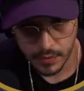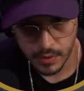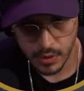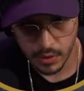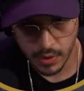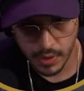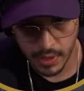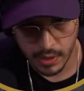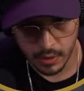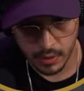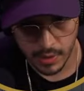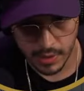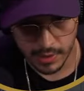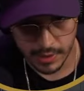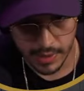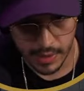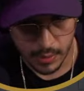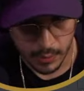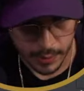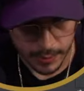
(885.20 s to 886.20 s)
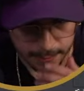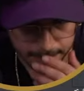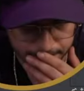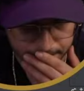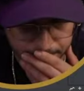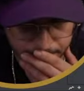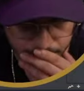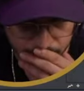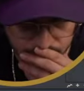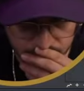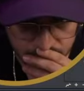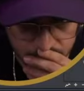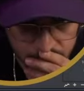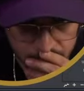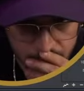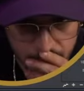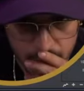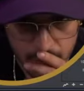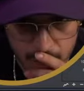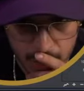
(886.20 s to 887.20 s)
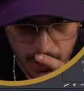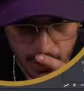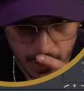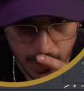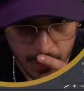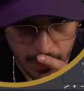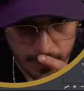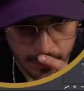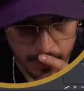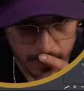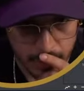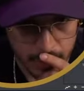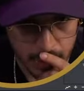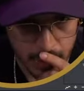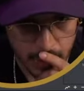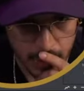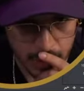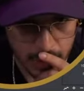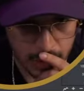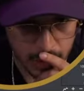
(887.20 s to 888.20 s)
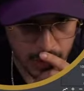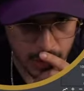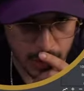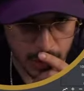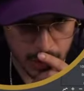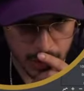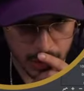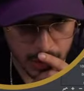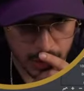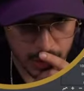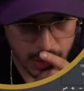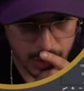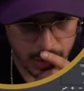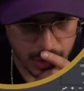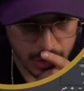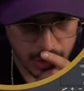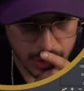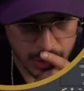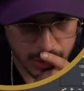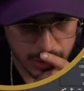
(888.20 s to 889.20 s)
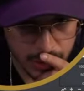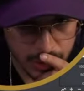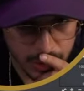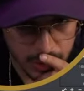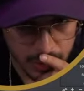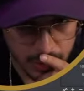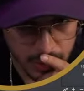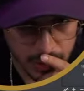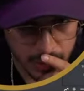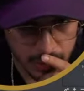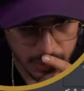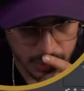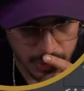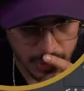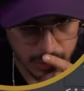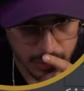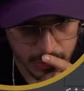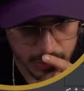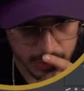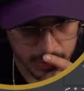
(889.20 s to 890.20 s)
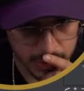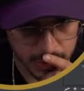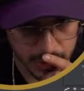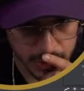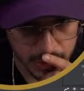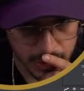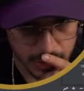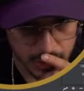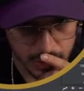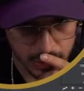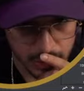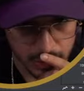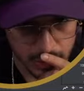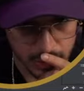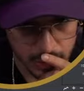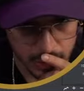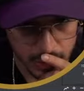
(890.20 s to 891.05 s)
Okay, I don't like that one. And so we could probably do